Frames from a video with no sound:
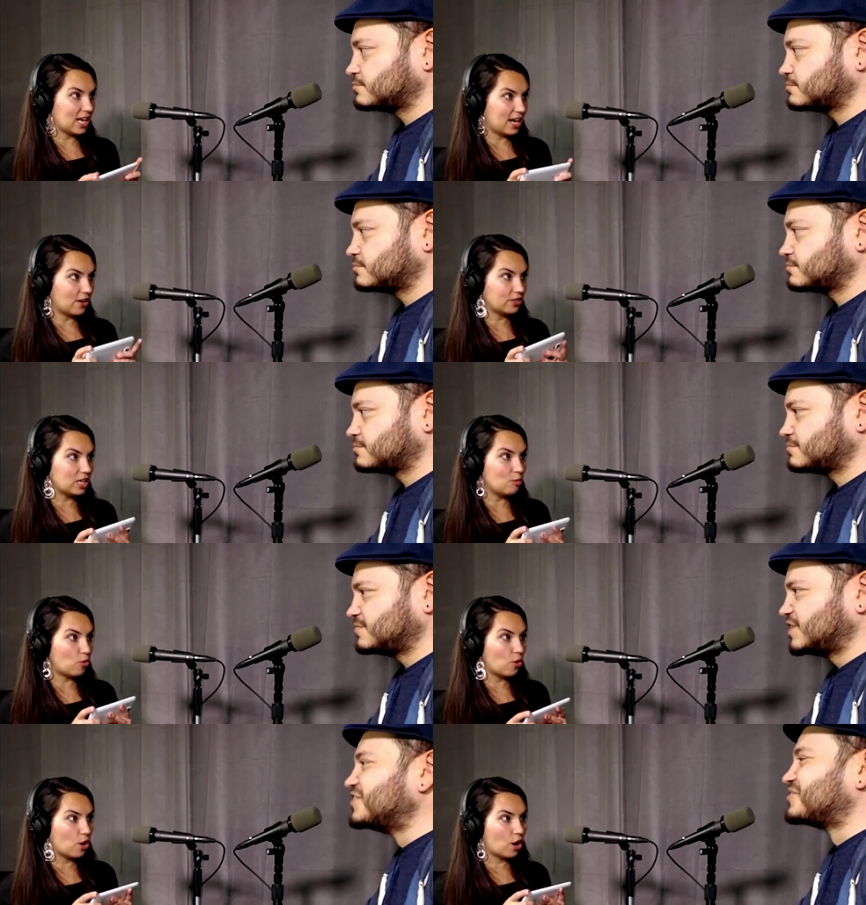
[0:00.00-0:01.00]
Speaker 1: slide out
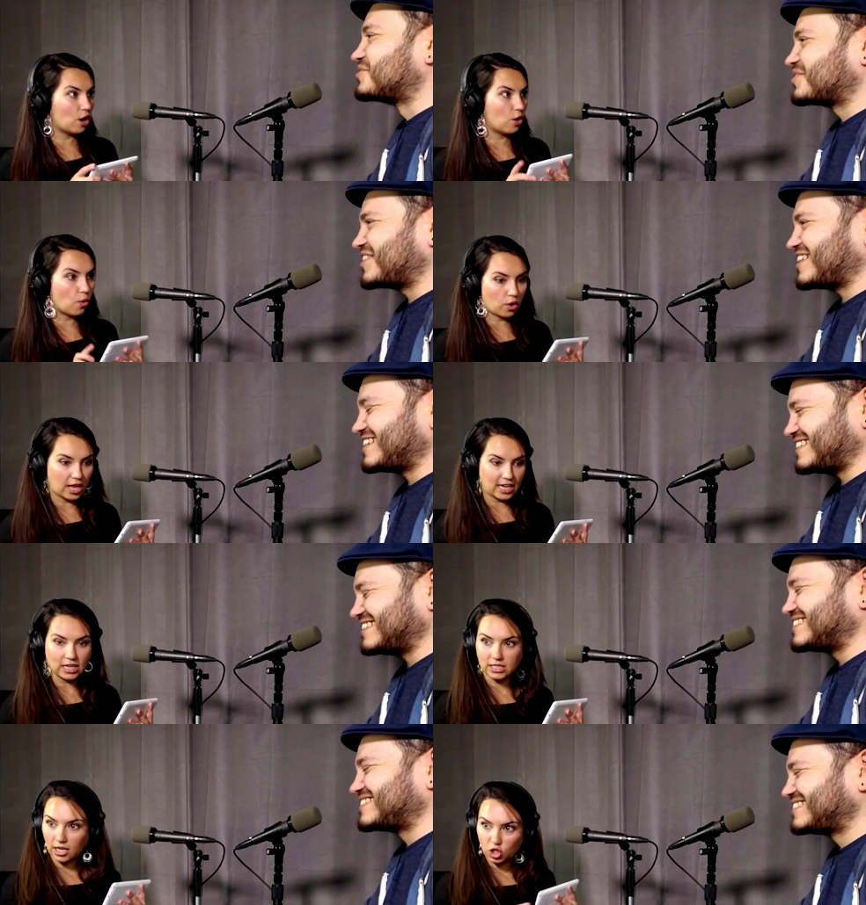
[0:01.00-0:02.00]
keyboard or
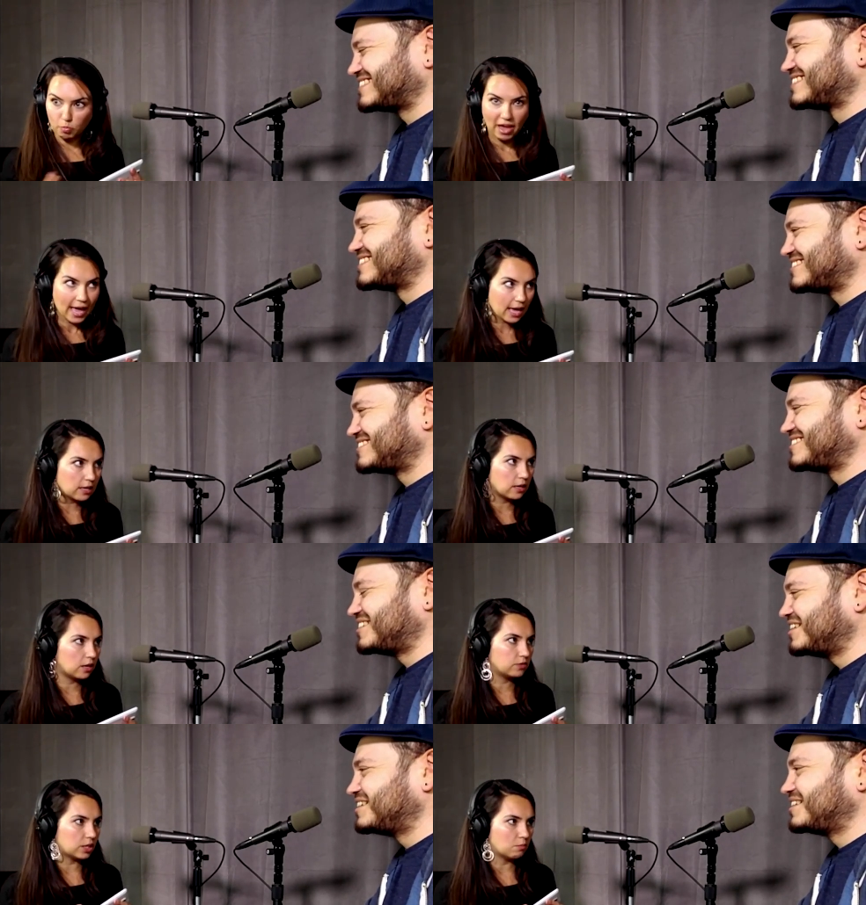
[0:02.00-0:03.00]
like a touch
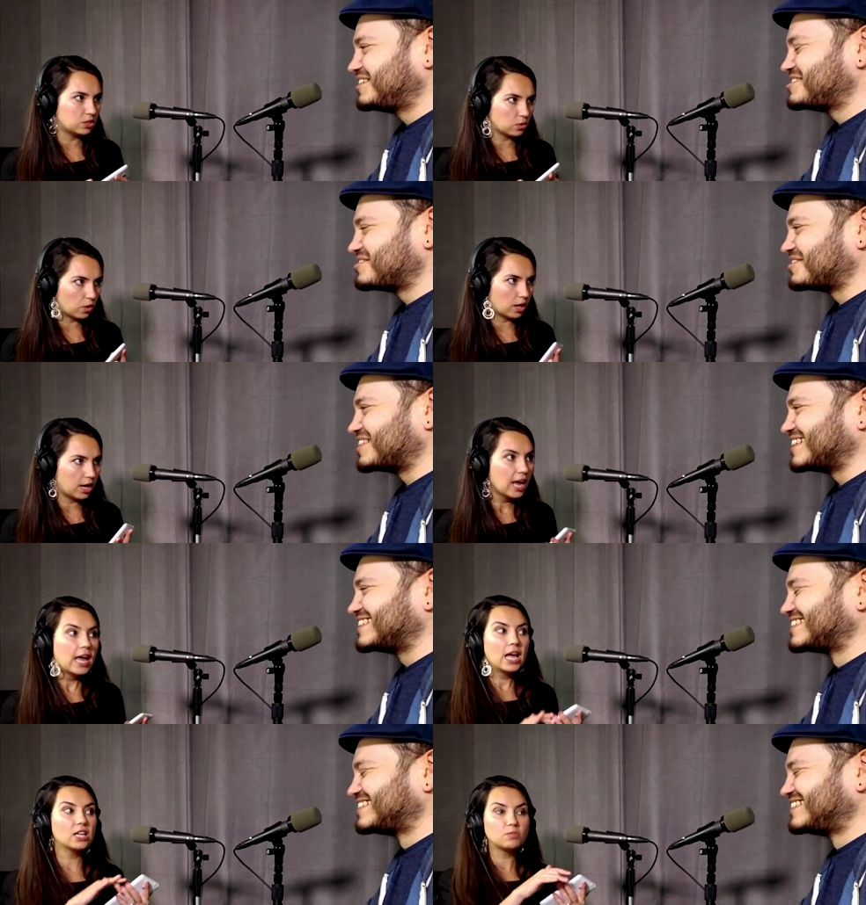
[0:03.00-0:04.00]
pad of some
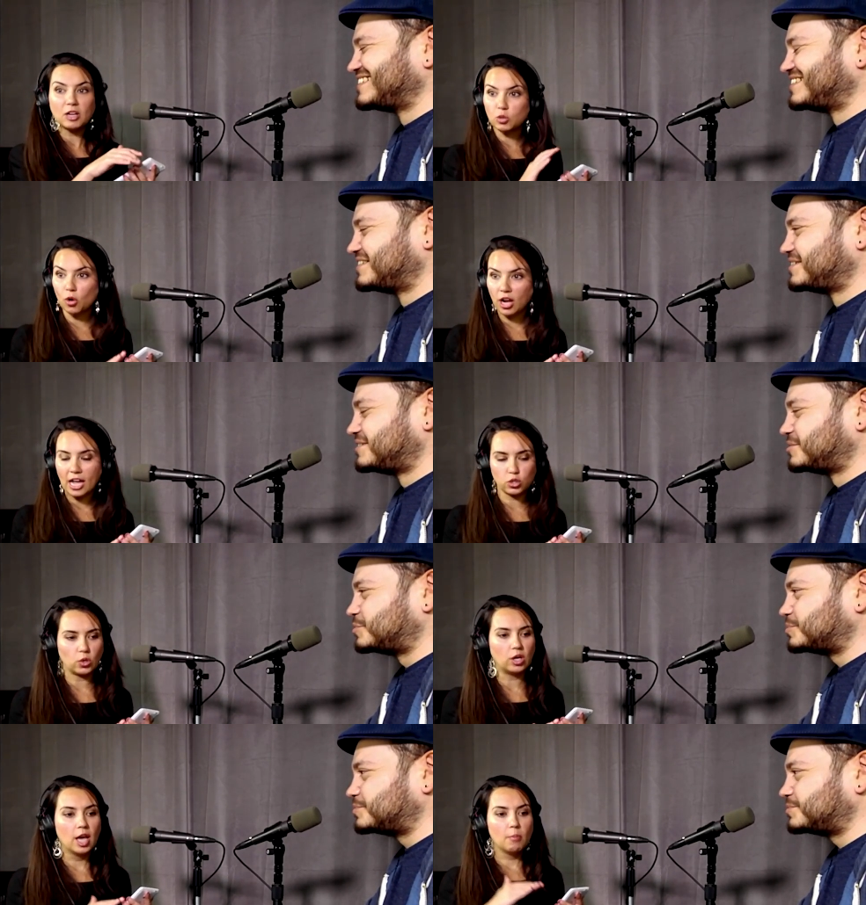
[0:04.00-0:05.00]
sort. Right. It's much more
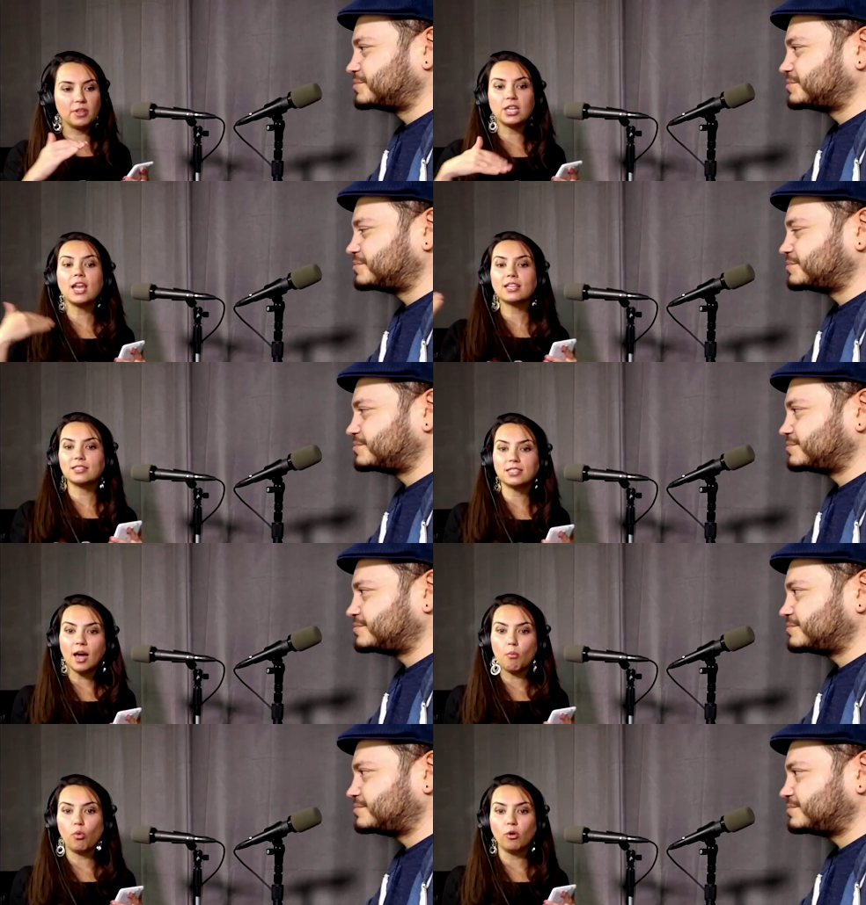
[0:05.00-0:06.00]
natural. But the
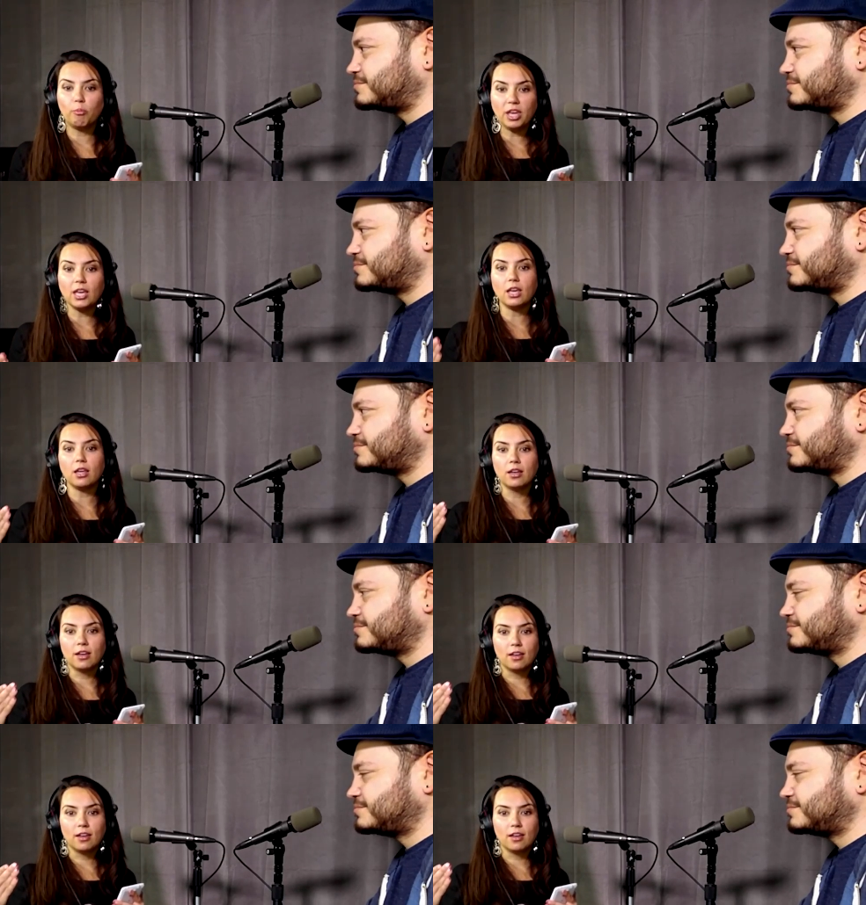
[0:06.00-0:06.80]
next step will be